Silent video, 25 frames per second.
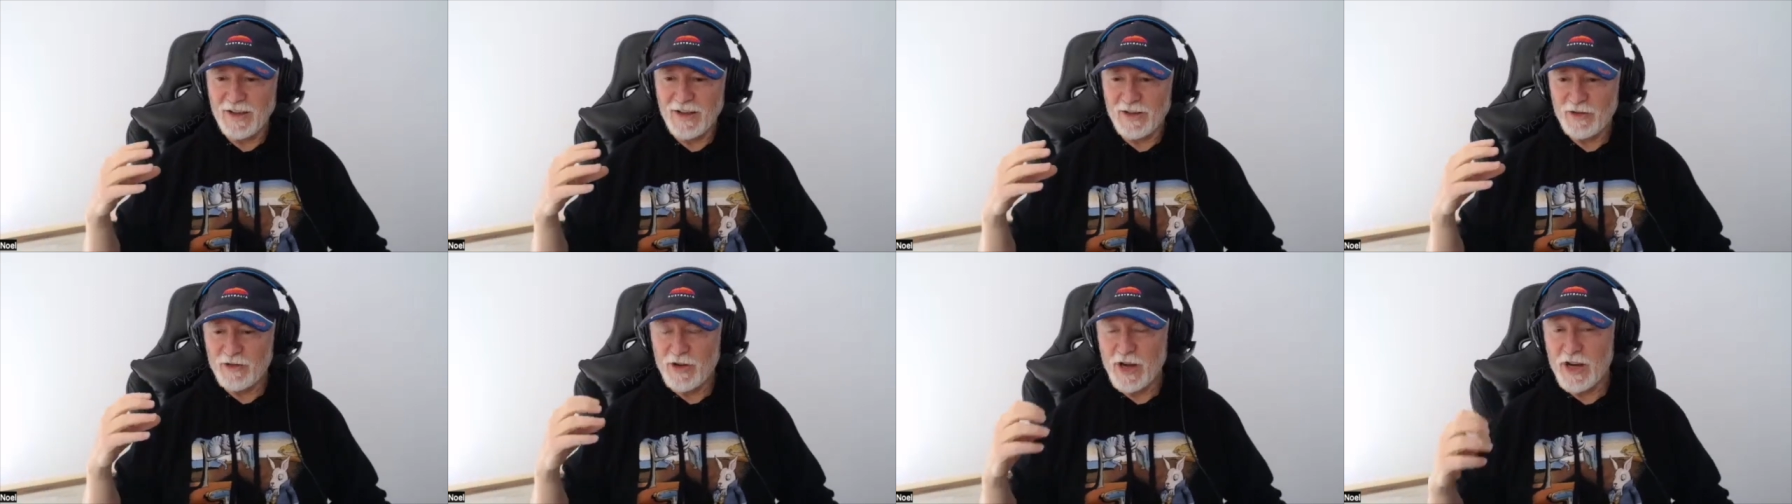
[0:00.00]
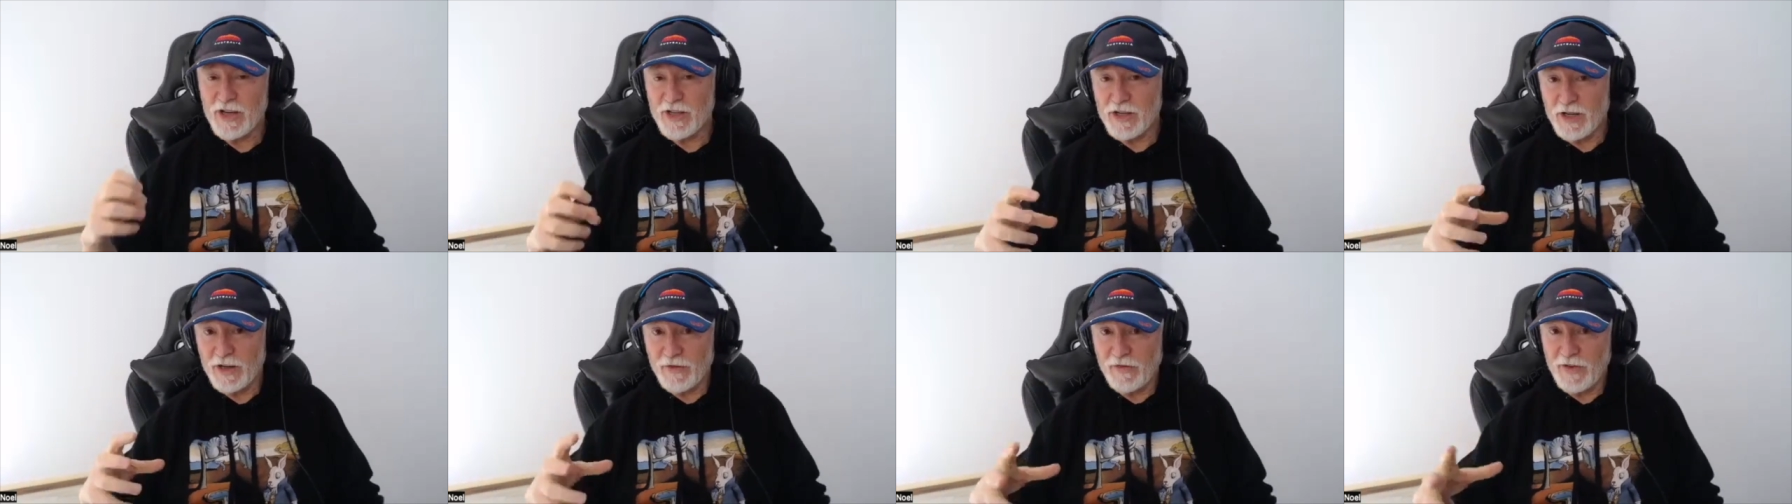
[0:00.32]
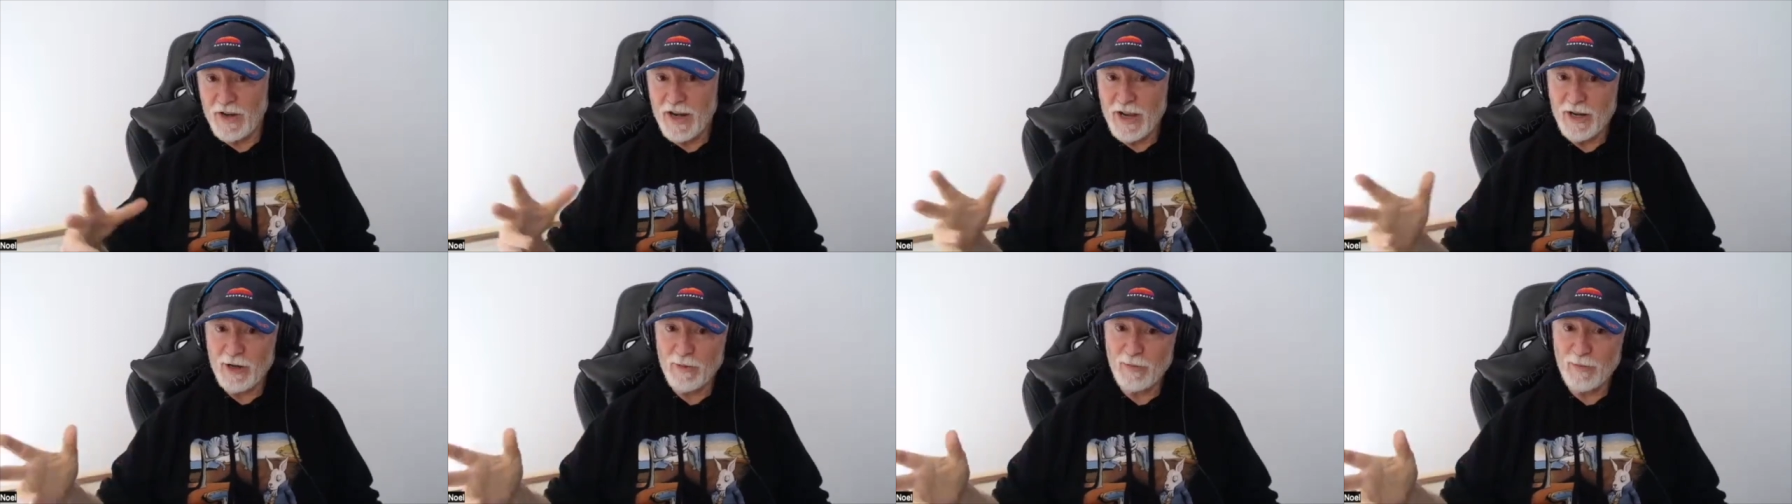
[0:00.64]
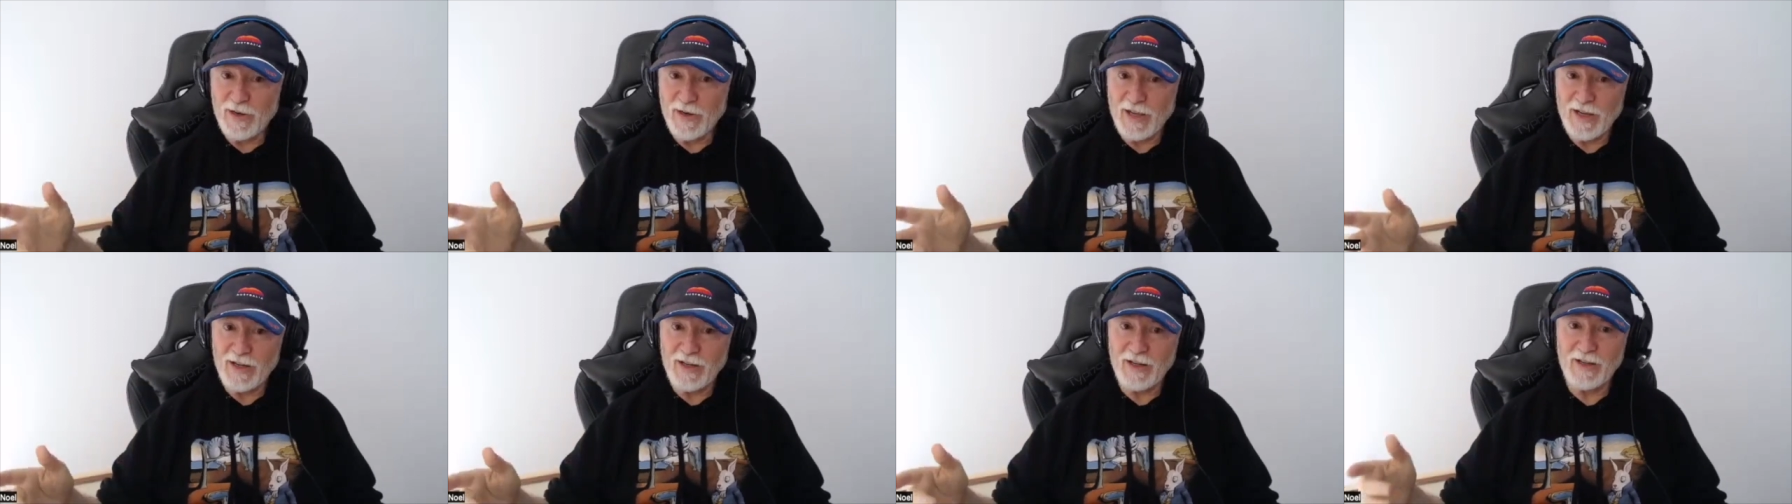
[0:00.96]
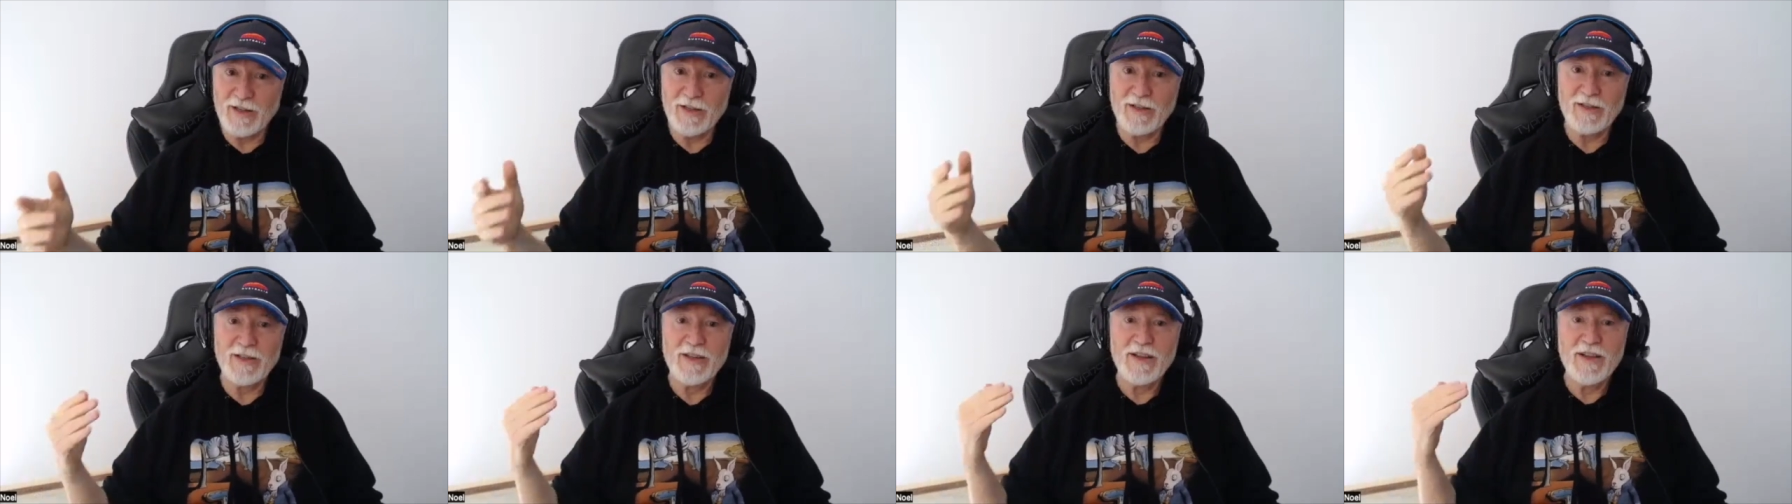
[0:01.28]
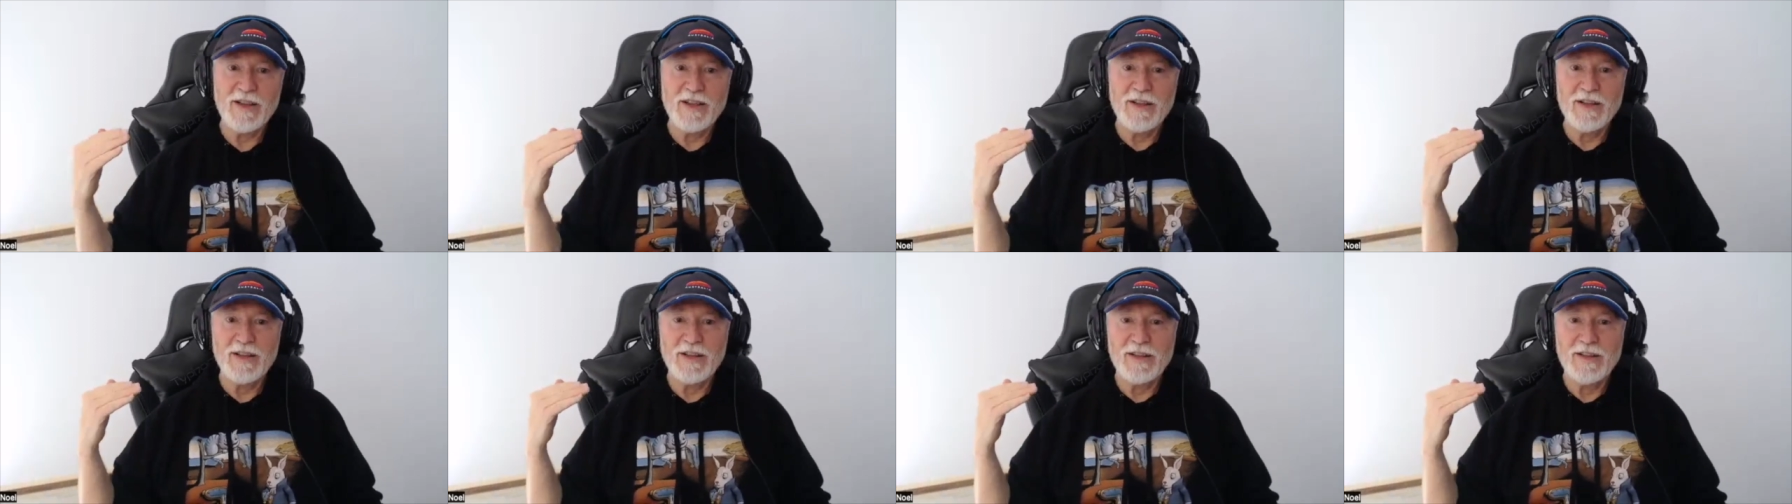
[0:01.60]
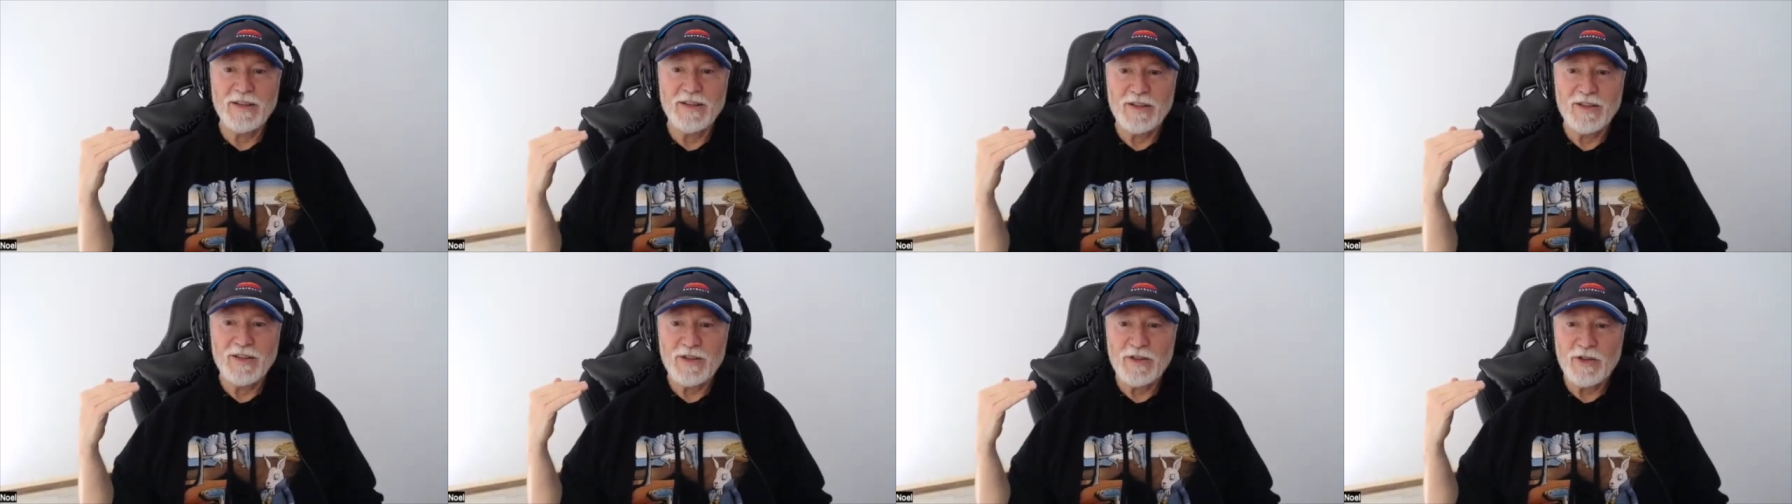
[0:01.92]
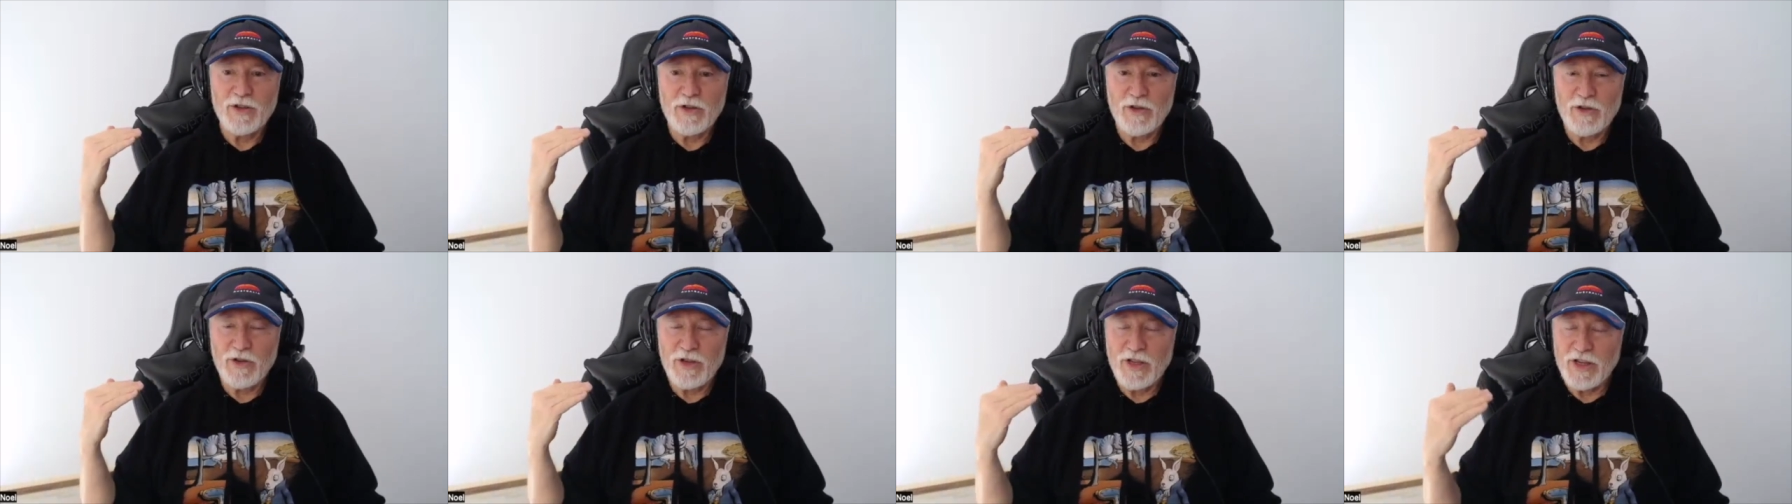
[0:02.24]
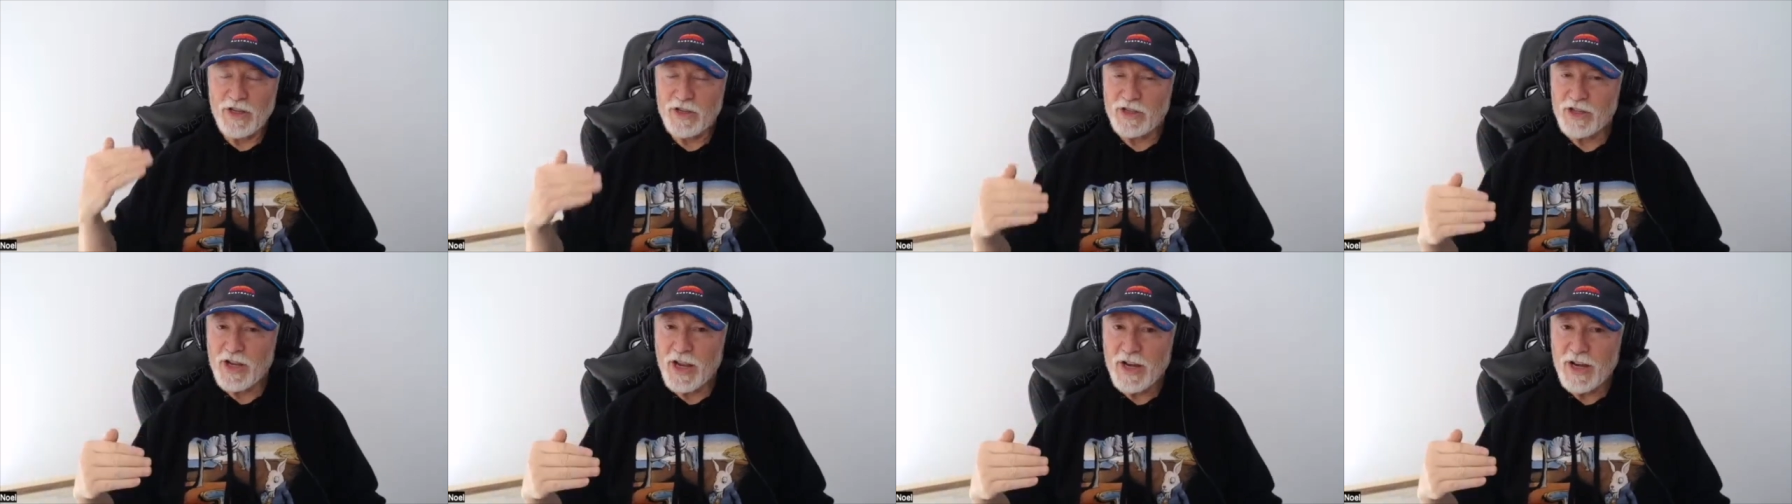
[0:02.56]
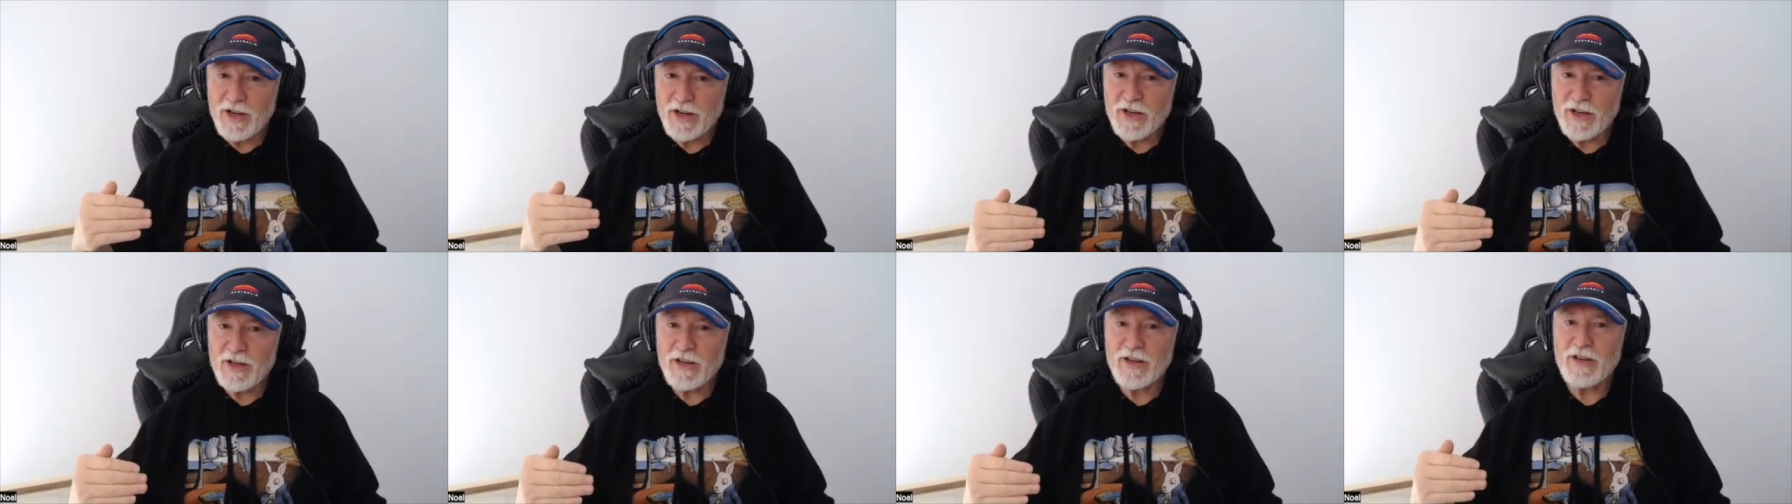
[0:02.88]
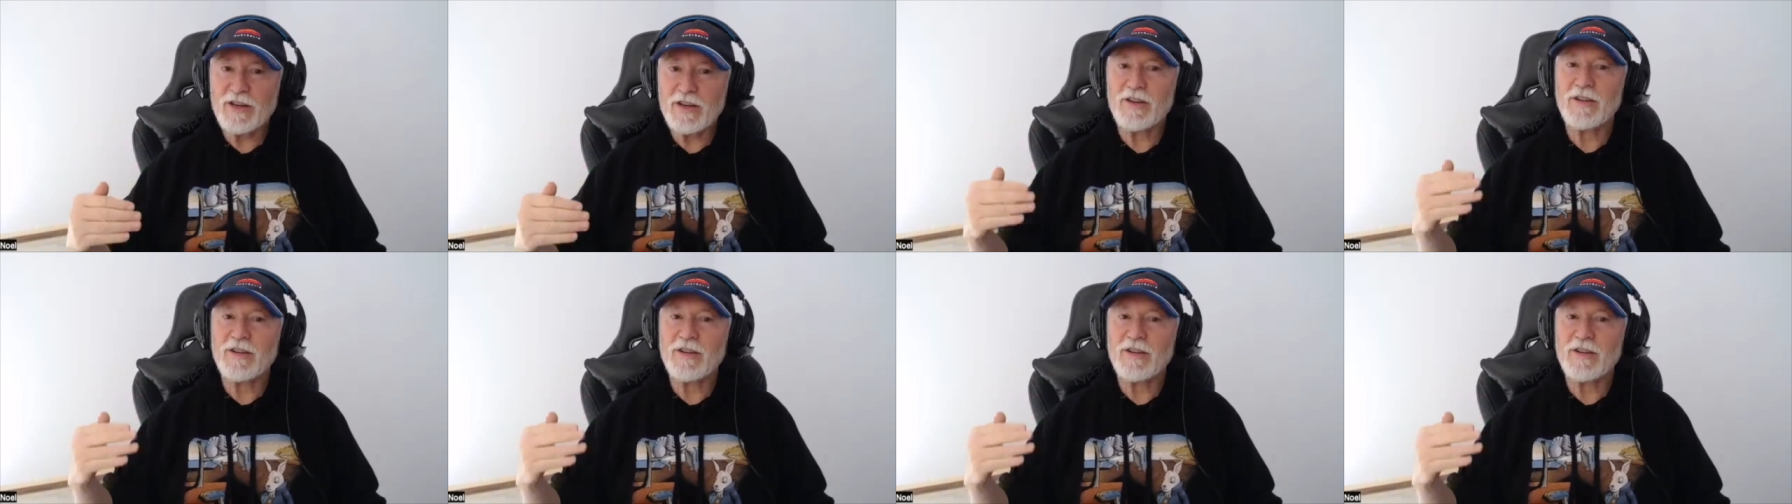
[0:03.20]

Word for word: a transit of an outer planet to the ascendant.